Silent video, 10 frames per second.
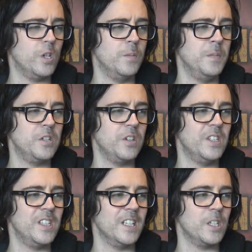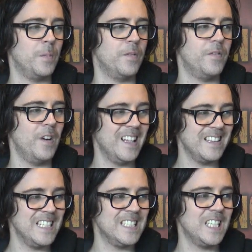you can immediately set up a
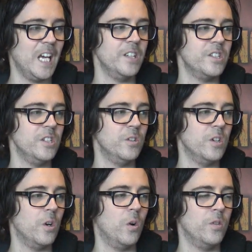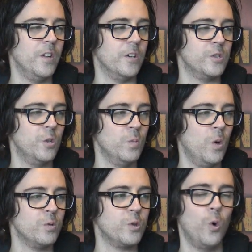friendly Dynasty unit on their tomb
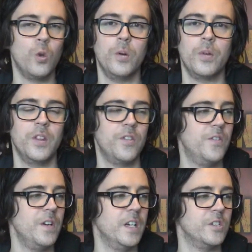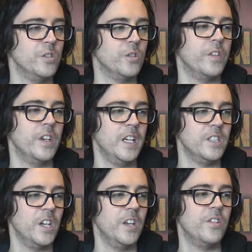world, wholly within 3 inches of the
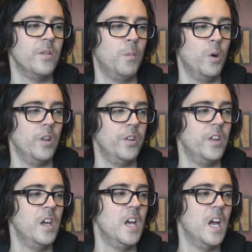Night Scythe monolith